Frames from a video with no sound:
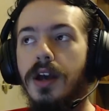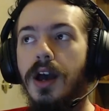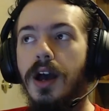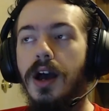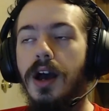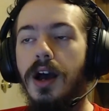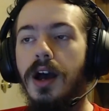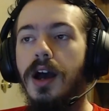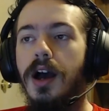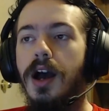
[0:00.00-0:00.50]

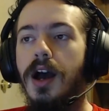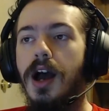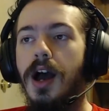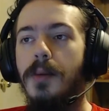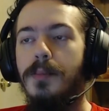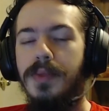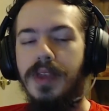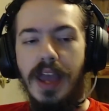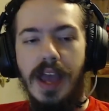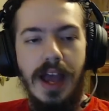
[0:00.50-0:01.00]

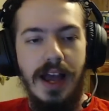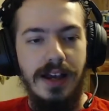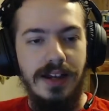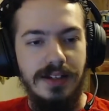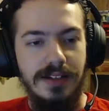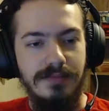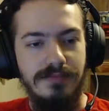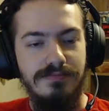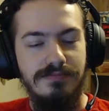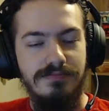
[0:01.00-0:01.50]
Um, yeah.
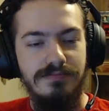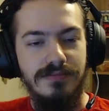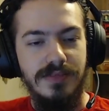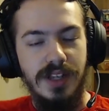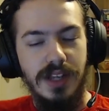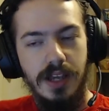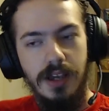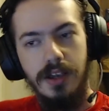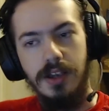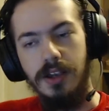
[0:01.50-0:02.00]

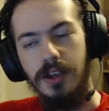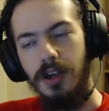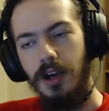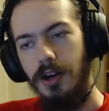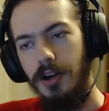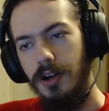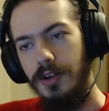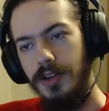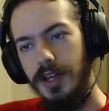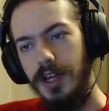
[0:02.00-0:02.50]

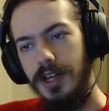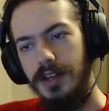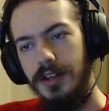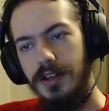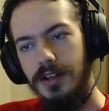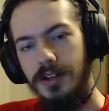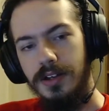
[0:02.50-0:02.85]
Got all the